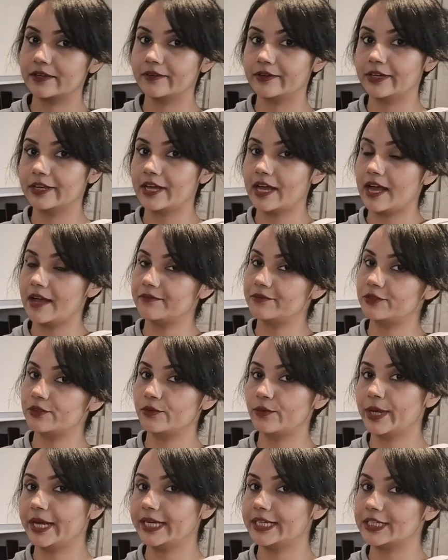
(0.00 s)
you're gonna have to
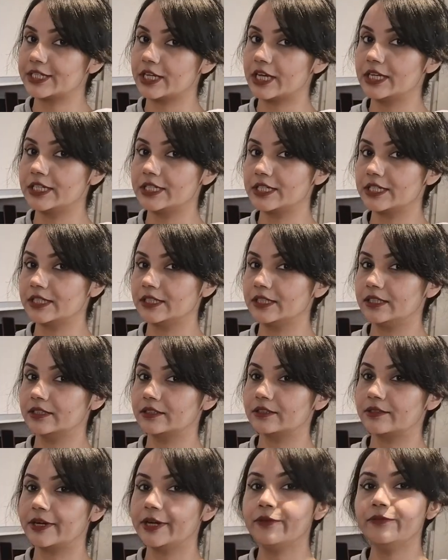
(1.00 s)
wait until
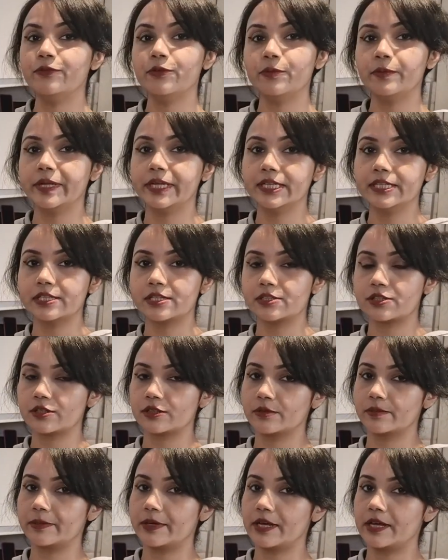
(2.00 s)
3-4 minutes
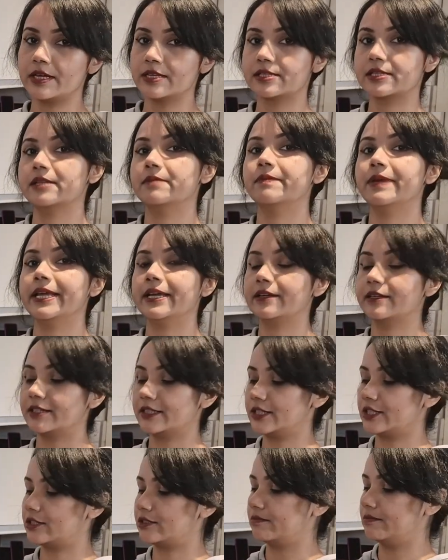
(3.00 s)
to pass and make
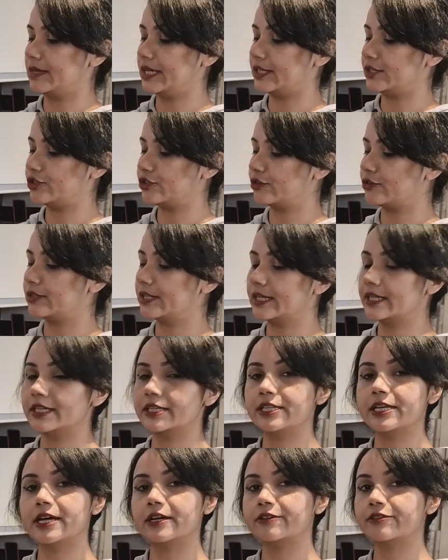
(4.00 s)
sure that
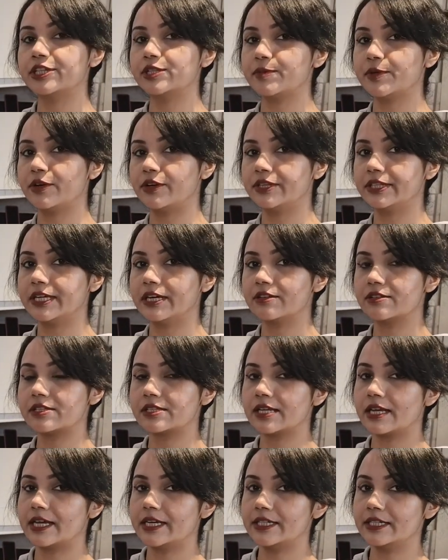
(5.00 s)
they are crispy on the
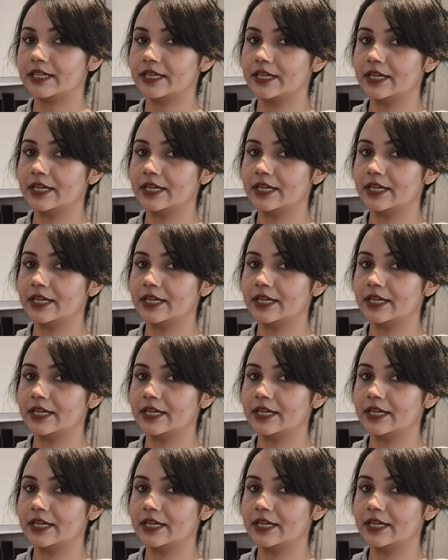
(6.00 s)
outside.